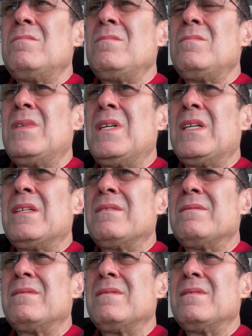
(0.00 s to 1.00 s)
But
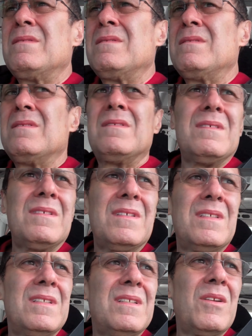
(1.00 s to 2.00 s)

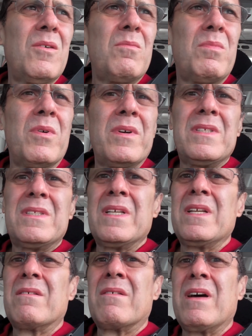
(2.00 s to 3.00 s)
no point
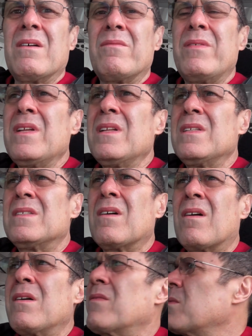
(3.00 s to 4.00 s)
sitting around feeling
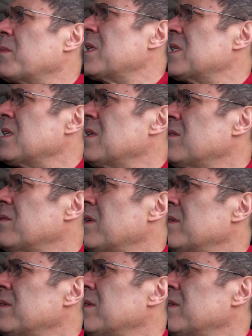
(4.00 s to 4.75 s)
sorry for myself